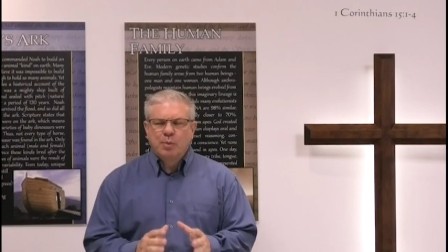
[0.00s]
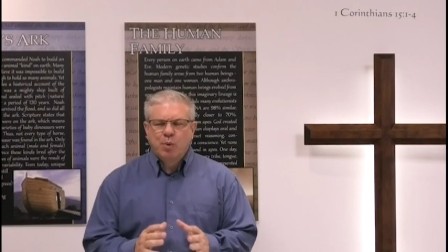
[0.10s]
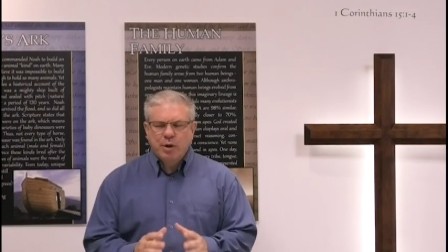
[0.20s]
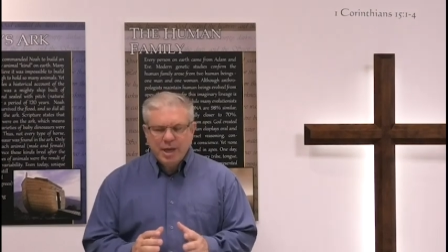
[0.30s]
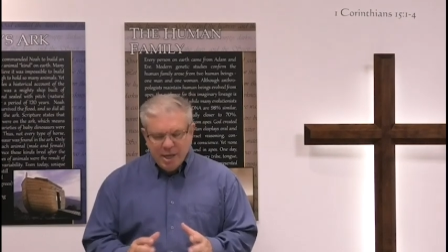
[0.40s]

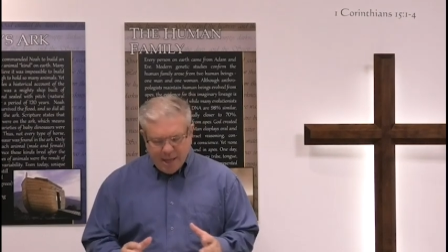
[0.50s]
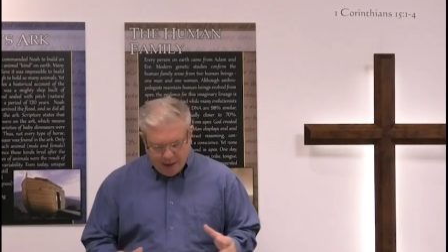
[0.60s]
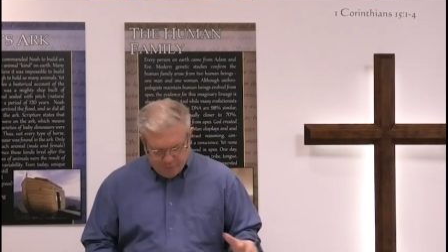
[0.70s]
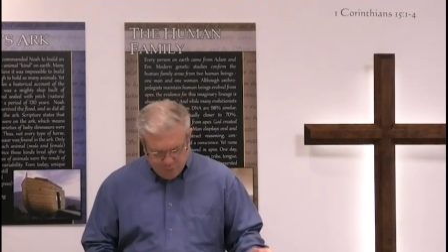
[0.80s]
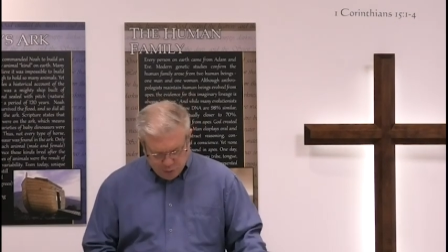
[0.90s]
we're in
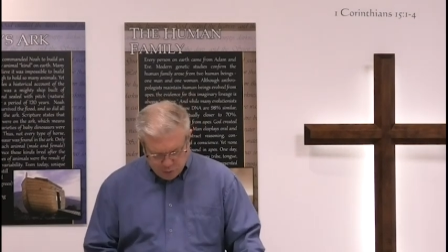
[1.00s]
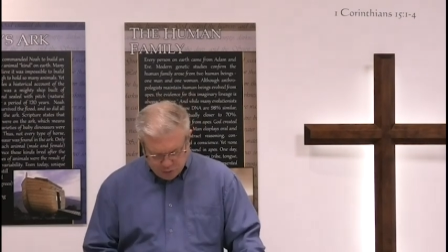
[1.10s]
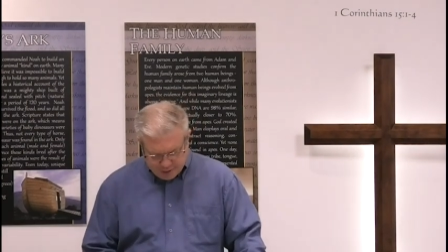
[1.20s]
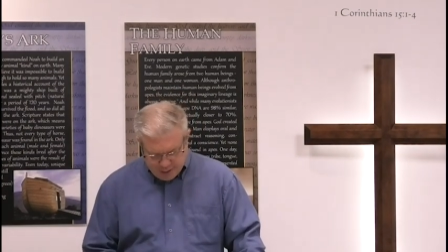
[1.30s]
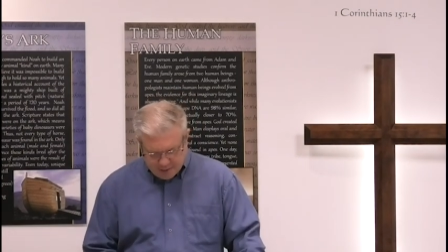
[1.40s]
that future
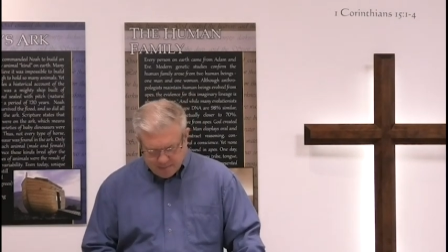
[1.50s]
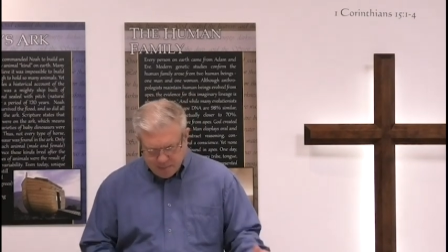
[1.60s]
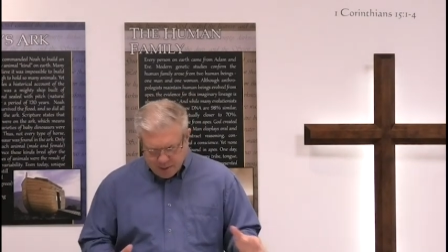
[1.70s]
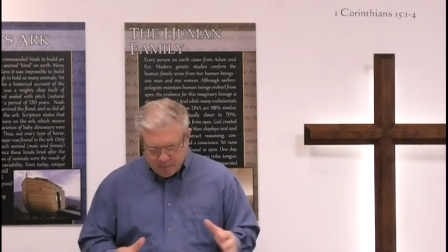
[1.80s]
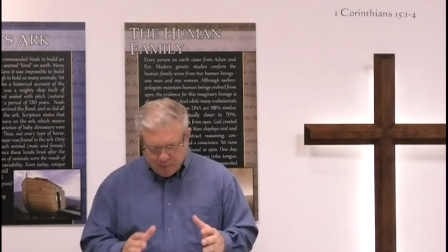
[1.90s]
set,
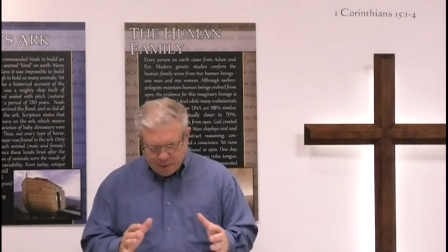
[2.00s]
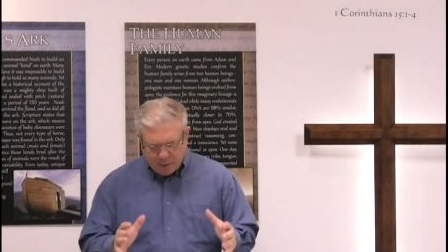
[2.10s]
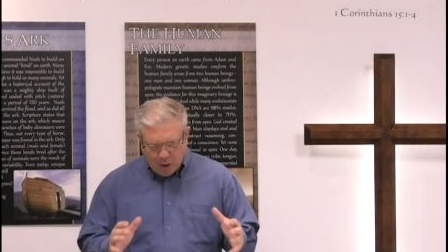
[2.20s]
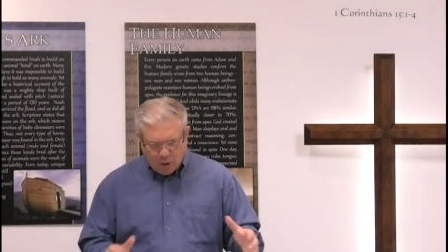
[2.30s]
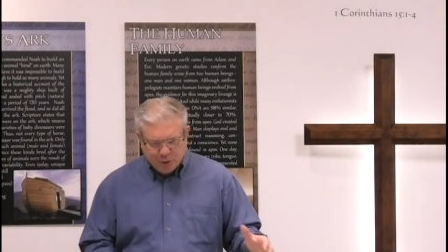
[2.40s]
but it
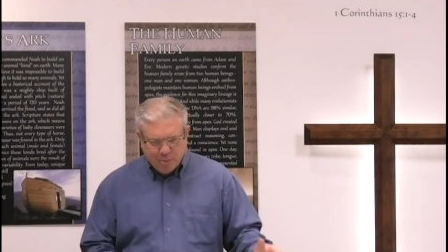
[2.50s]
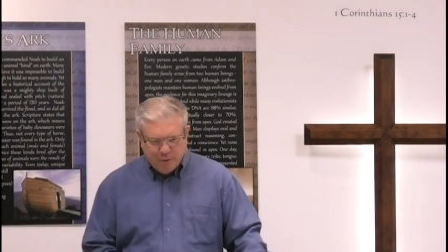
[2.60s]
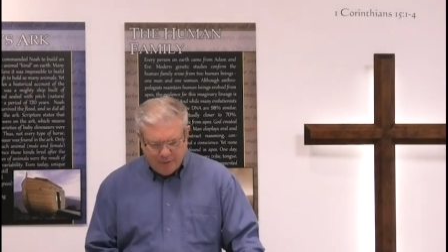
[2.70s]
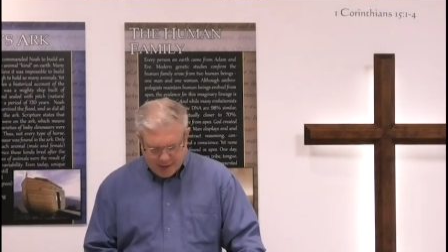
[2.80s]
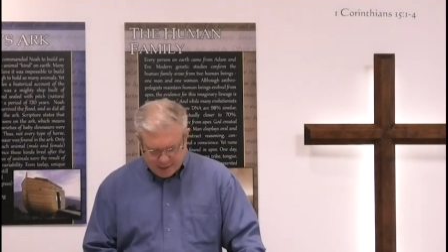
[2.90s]
also
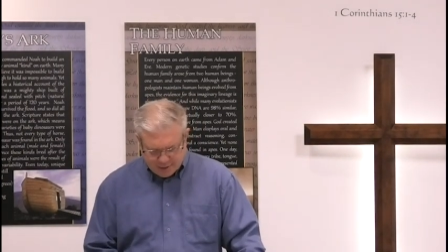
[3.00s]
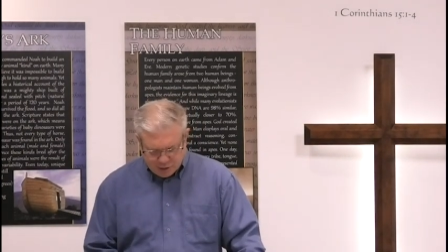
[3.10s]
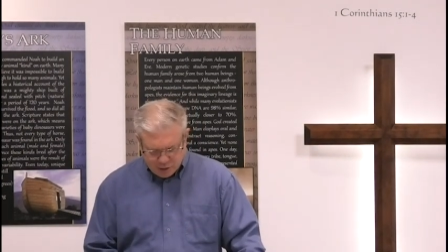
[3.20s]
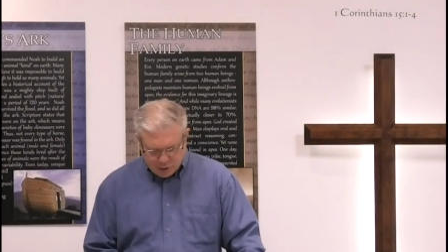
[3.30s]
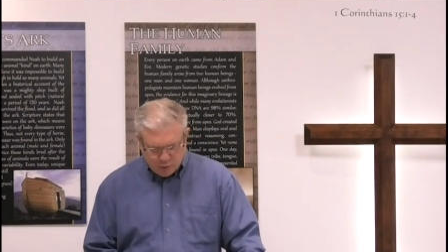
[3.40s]
provides
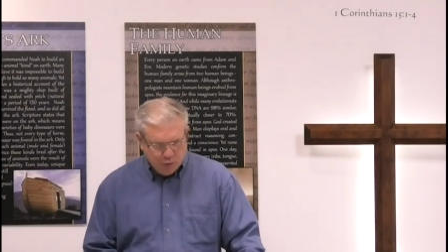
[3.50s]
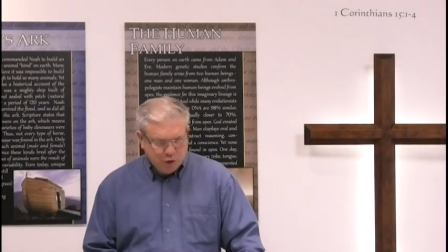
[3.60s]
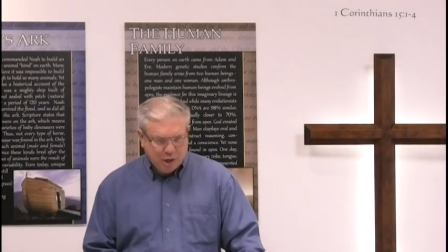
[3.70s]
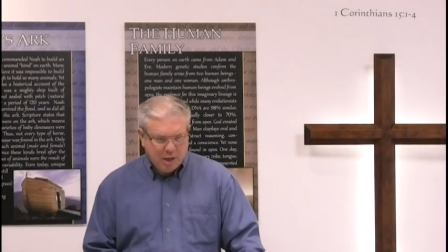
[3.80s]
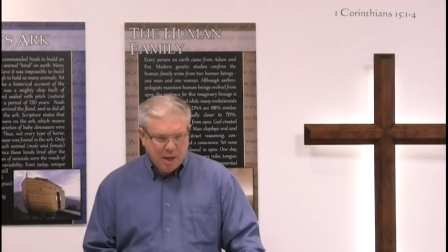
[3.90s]
the
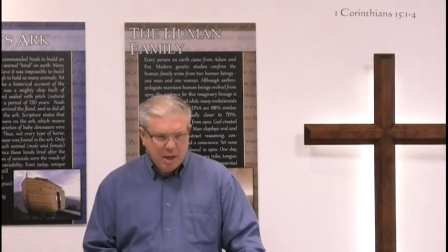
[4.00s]
conclusion.